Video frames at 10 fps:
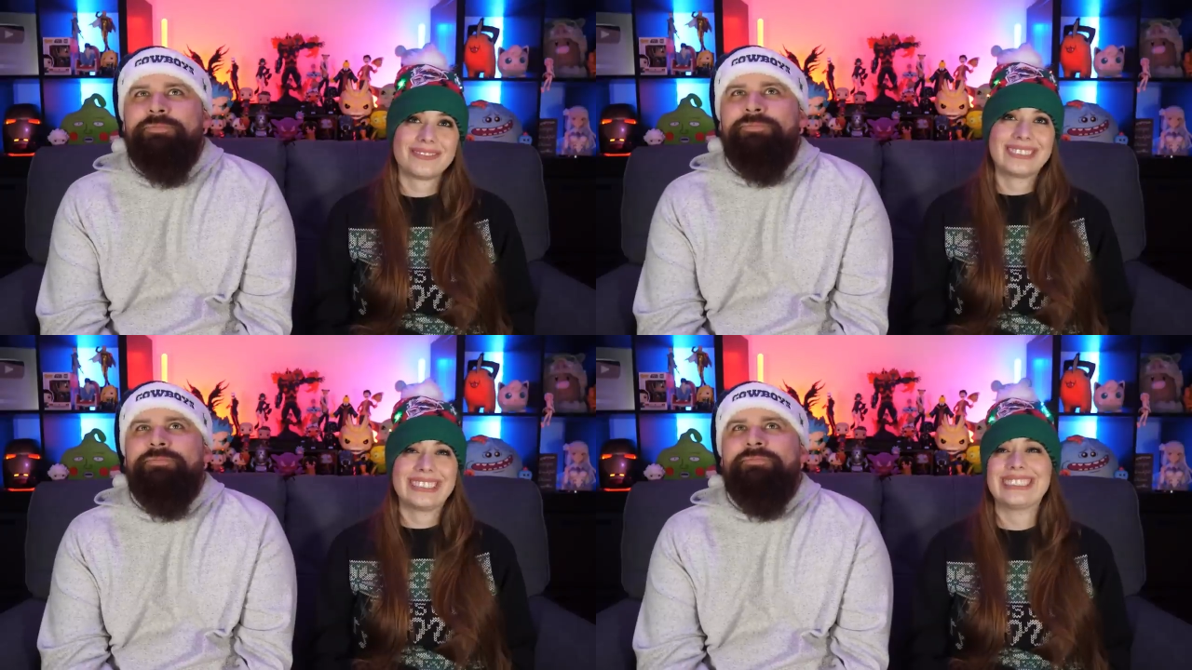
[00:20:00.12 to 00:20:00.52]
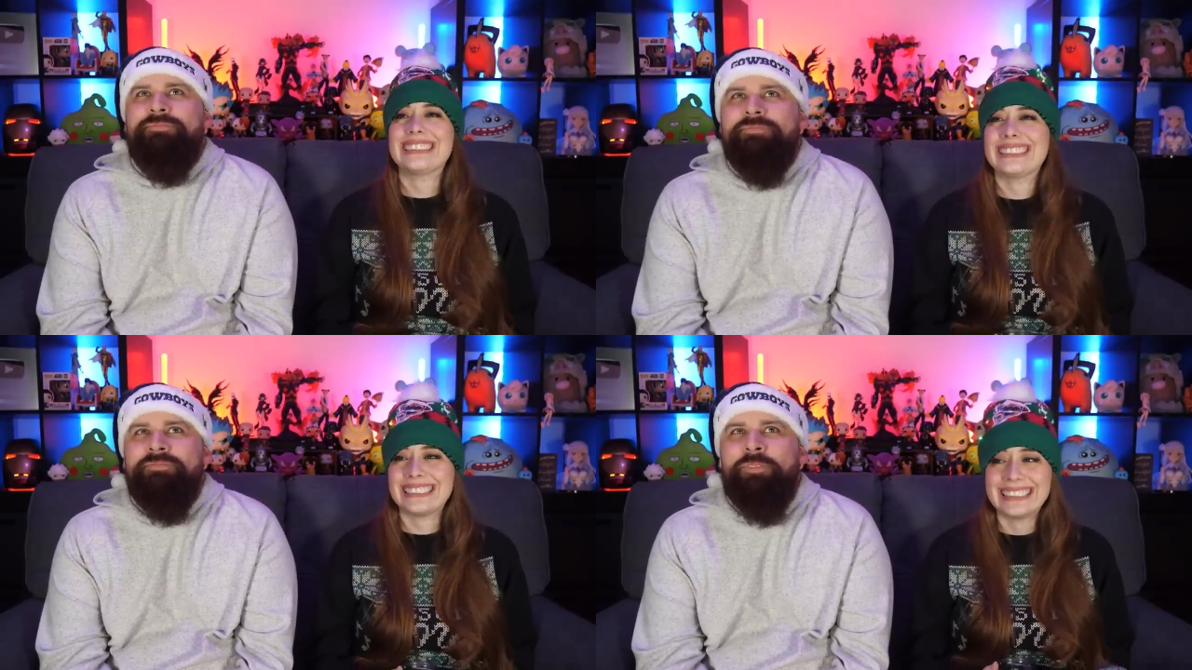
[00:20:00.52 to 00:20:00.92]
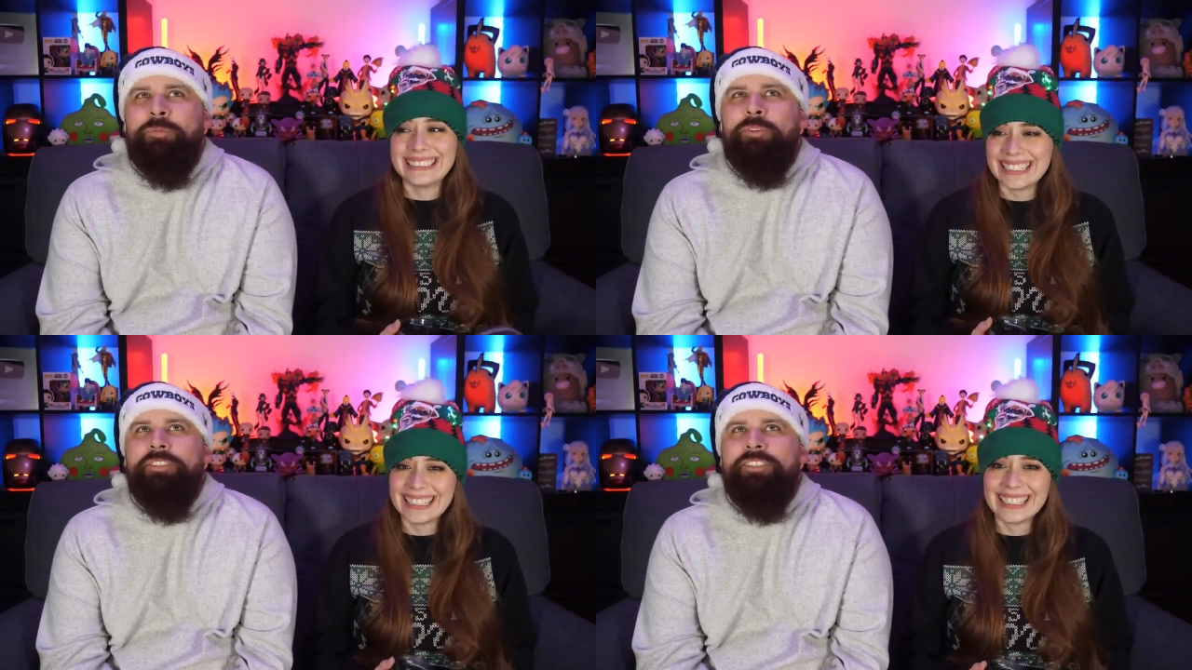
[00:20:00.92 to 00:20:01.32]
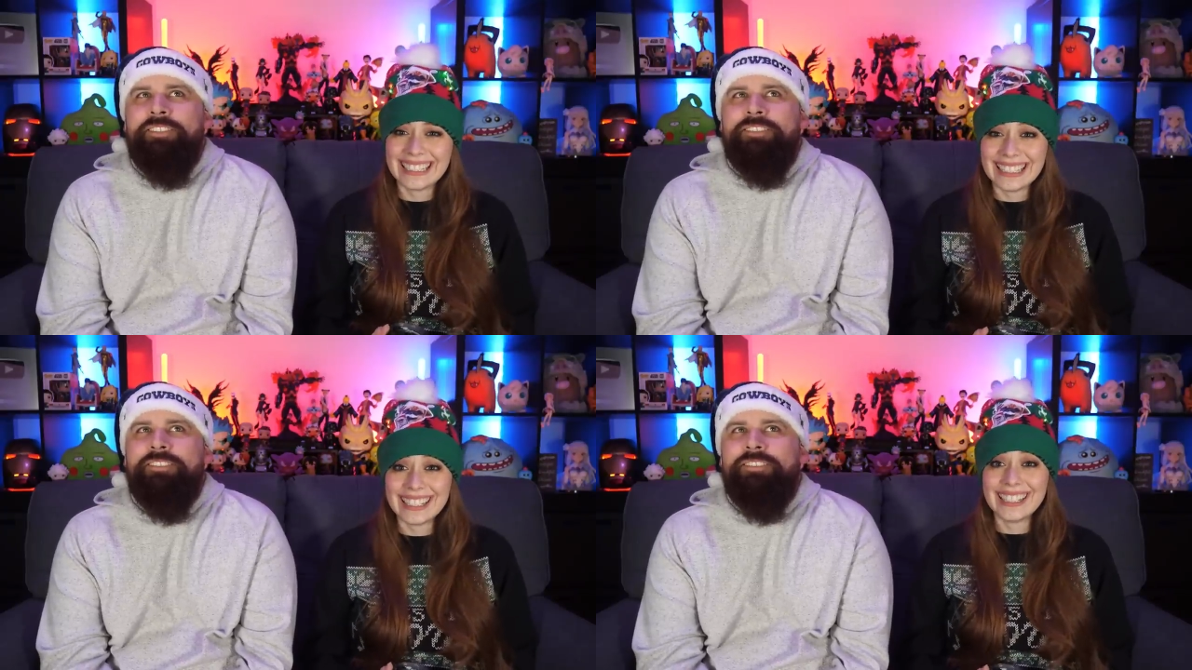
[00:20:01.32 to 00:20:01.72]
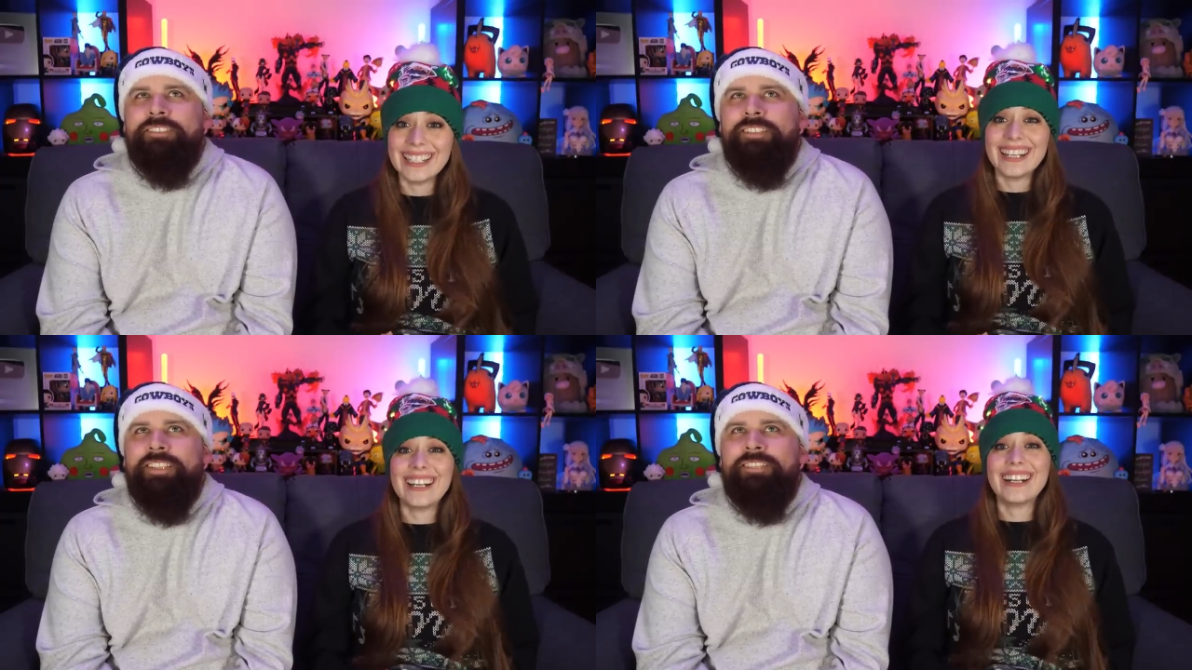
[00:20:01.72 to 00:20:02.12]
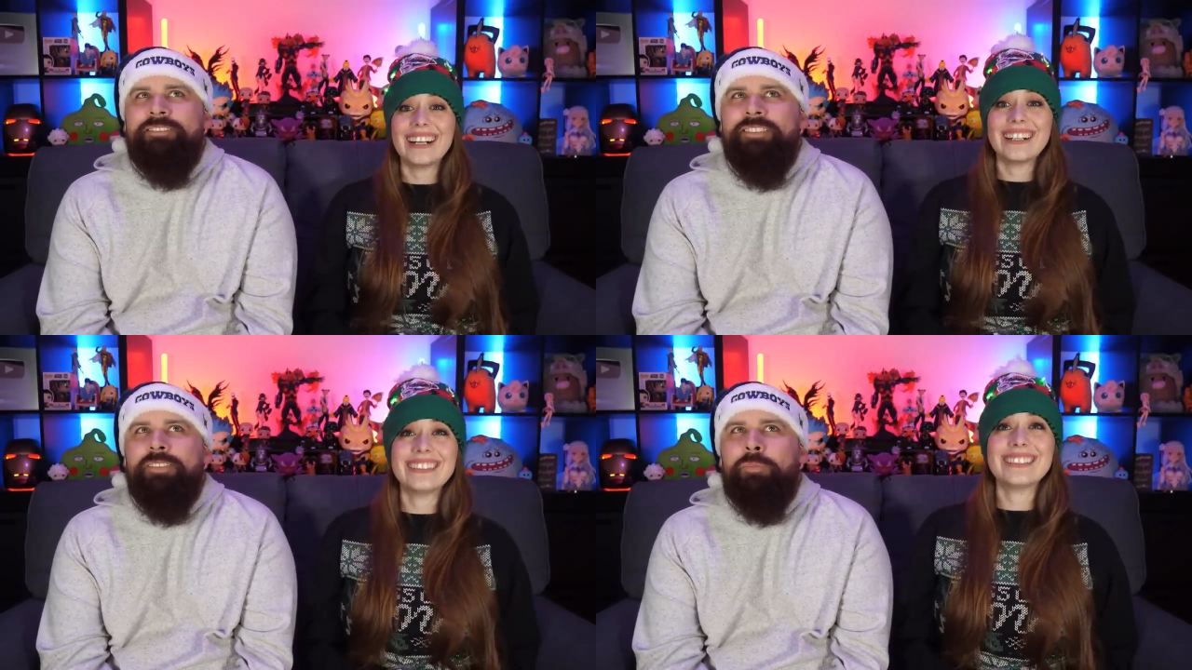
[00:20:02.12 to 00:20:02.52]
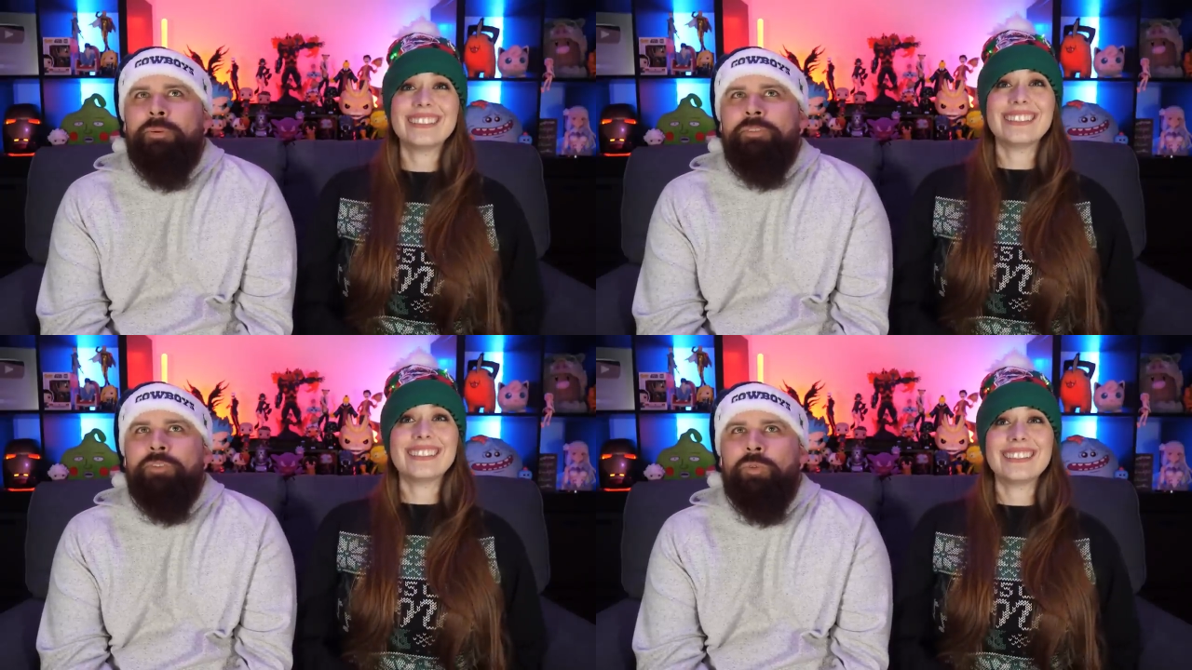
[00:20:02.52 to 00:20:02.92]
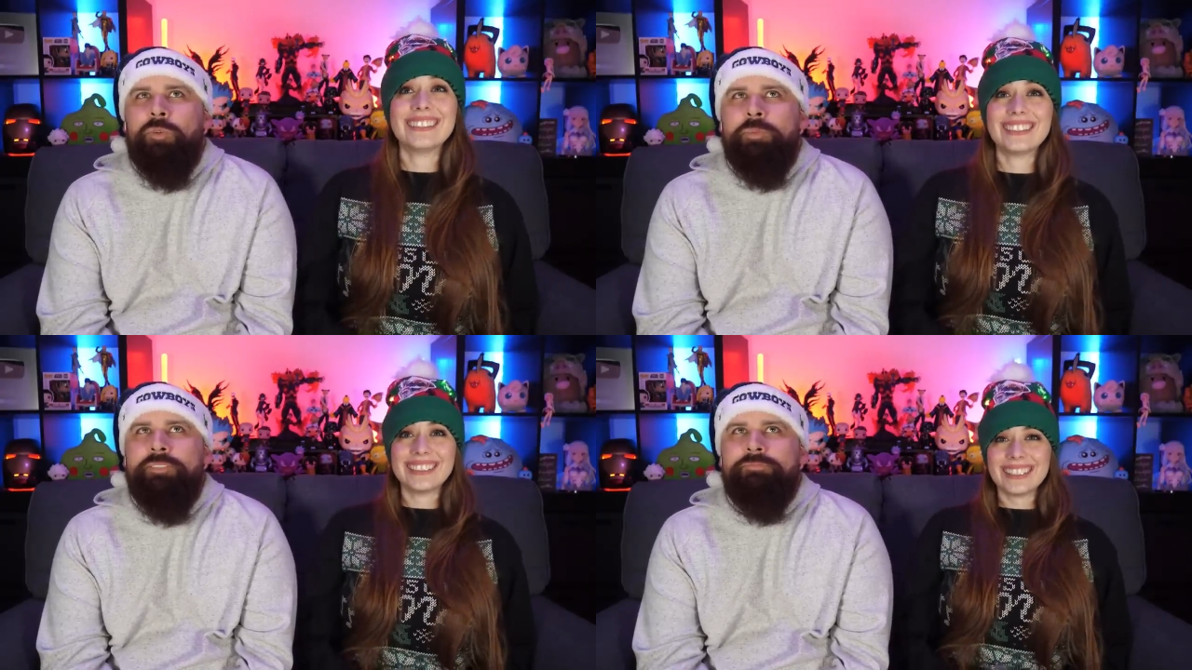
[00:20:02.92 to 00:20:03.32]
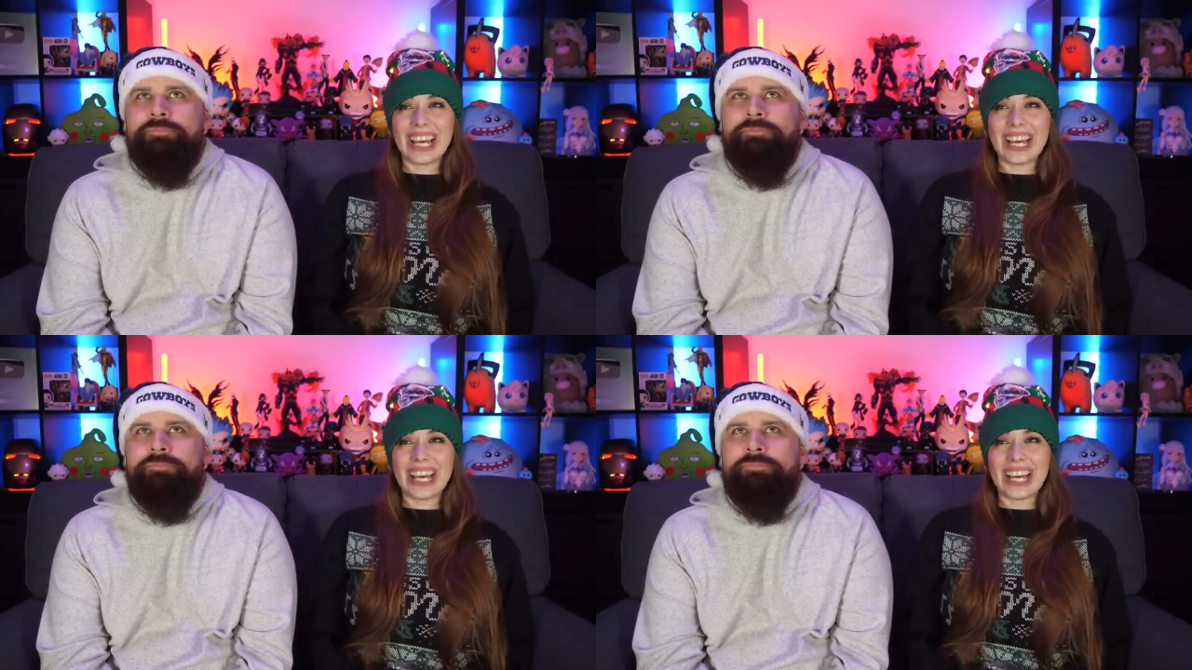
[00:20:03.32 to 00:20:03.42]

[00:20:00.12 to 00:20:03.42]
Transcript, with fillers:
Speaker 1: Before it turned to like the department store woman.